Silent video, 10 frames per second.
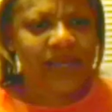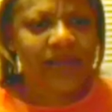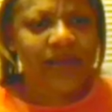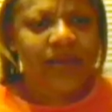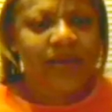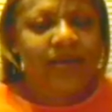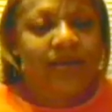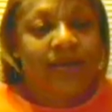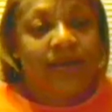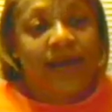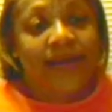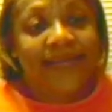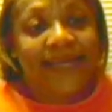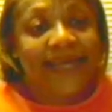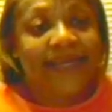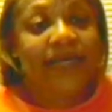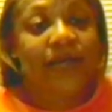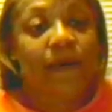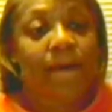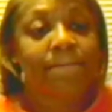it again
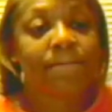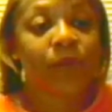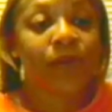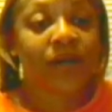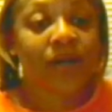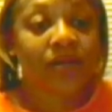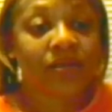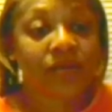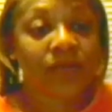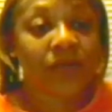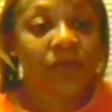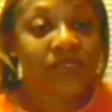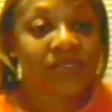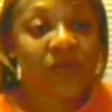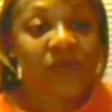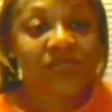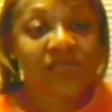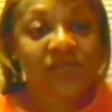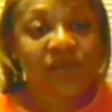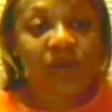more than what it was. There was
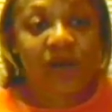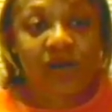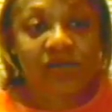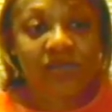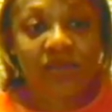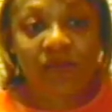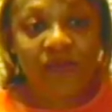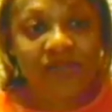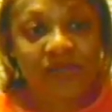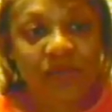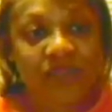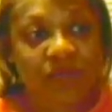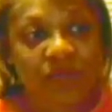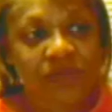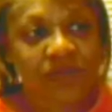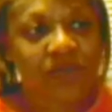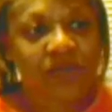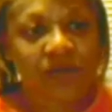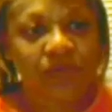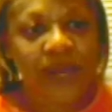a little cursing. There wasn't much. Most of
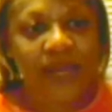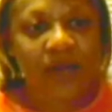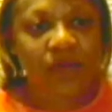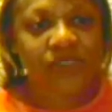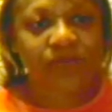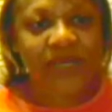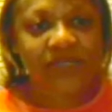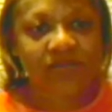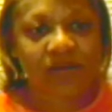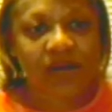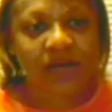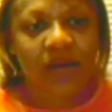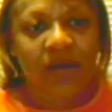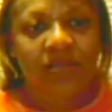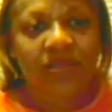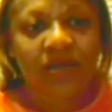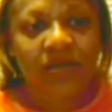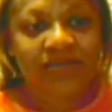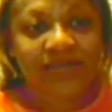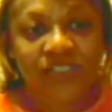the rating was based on
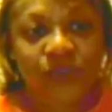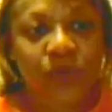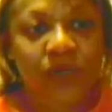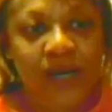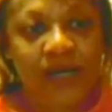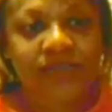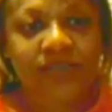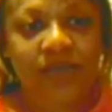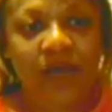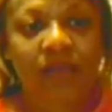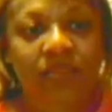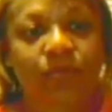the sexual content of